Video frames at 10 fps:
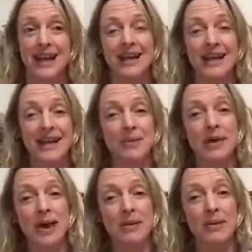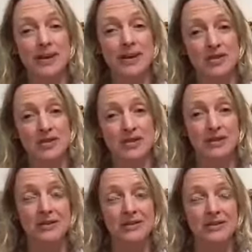And then we're coming
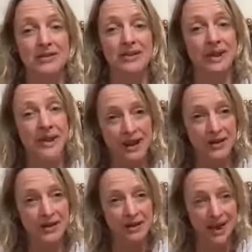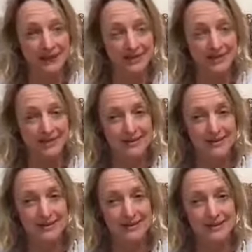into inhale 10,
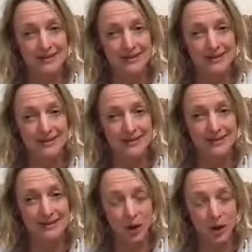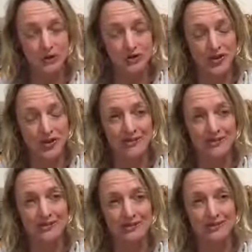hold 10,